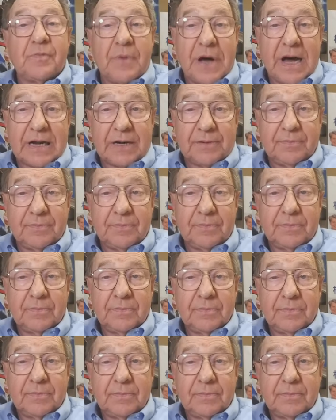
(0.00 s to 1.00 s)
bottom,
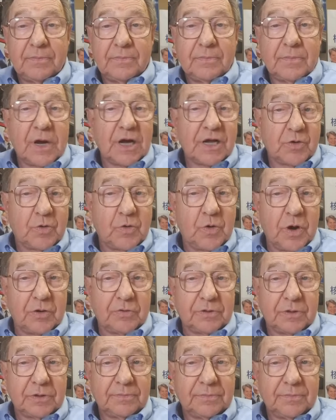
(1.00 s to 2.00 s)

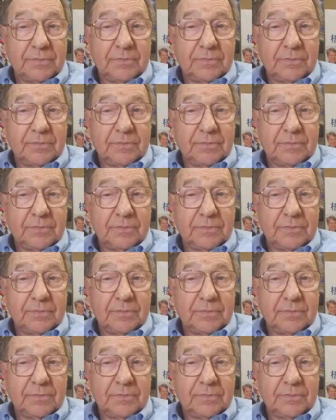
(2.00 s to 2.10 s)
unquote.